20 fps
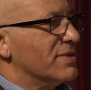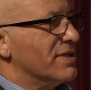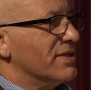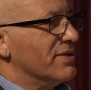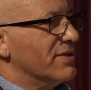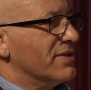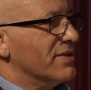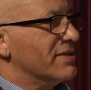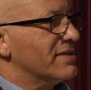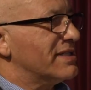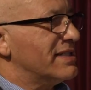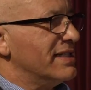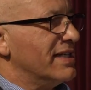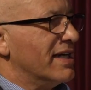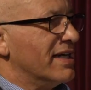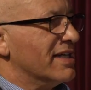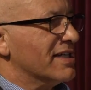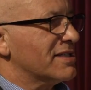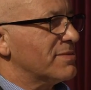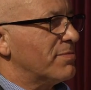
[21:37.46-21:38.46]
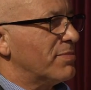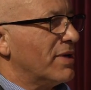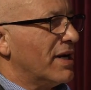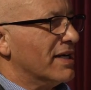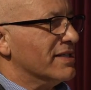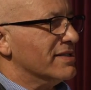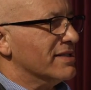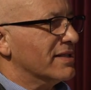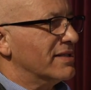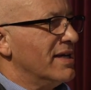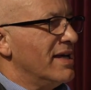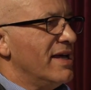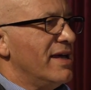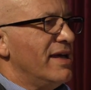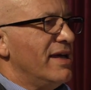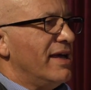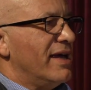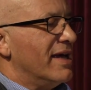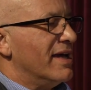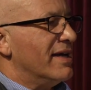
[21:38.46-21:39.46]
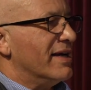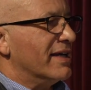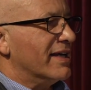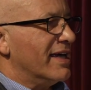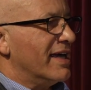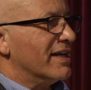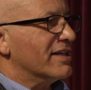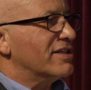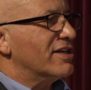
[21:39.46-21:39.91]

with your CIS project. And again,